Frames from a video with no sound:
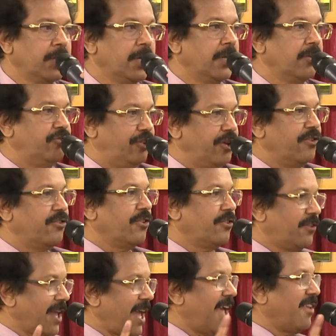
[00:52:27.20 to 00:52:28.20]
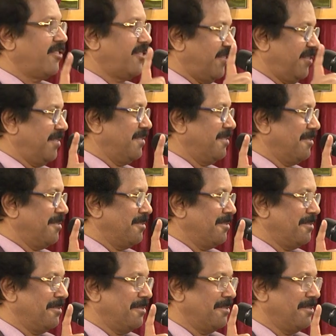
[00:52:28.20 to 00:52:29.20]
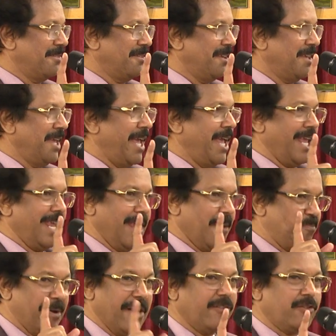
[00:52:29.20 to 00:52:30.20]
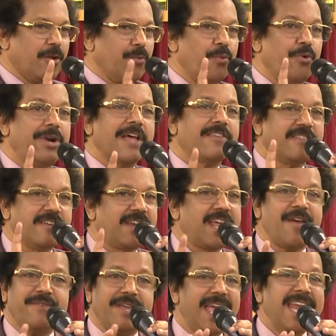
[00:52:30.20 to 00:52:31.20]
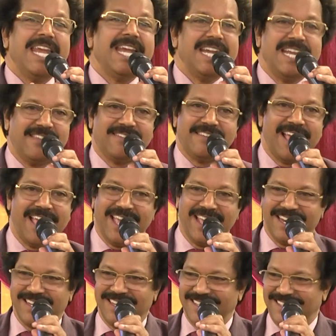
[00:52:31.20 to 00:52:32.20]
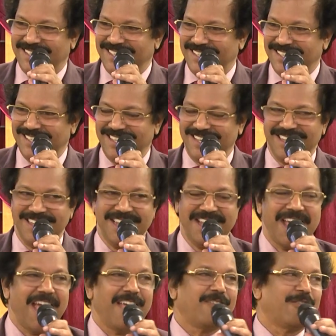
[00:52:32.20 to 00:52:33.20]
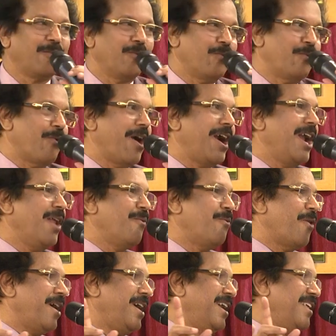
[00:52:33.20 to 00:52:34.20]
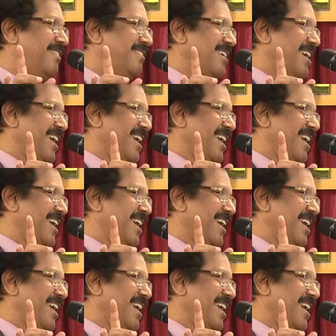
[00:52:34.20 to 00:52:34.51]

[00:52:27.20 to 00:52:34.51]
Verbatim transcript: Jesus has a person who doesn't have any desire has only one desire.